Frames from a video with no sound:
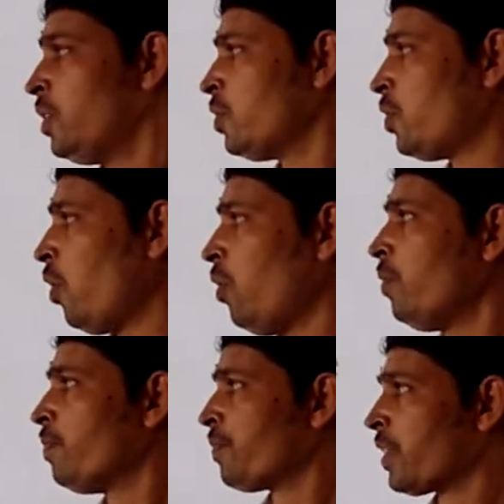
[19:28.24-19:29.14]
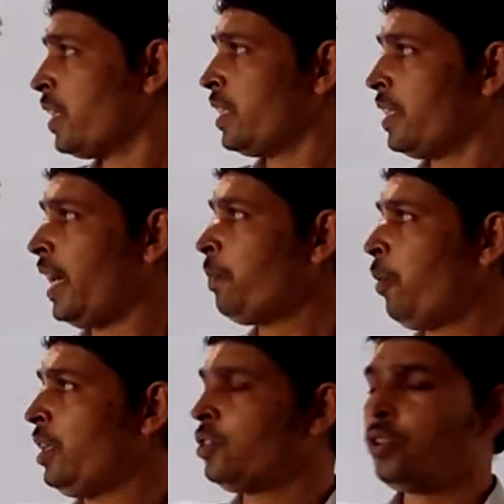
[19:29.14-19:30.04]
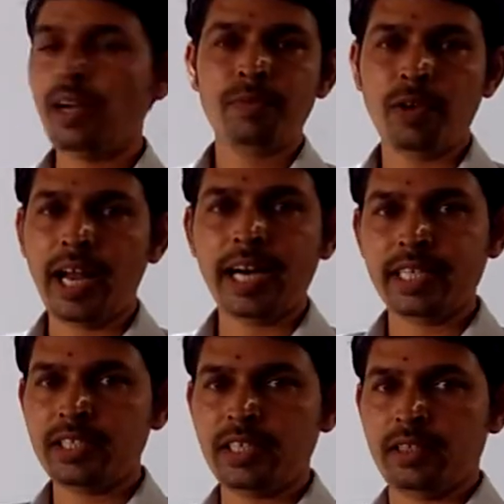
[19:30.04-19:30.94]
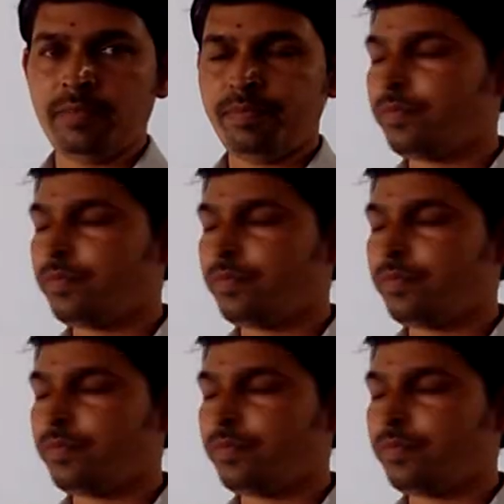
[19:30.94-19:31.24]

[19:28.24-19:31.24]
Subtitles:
So that point you have to add it here.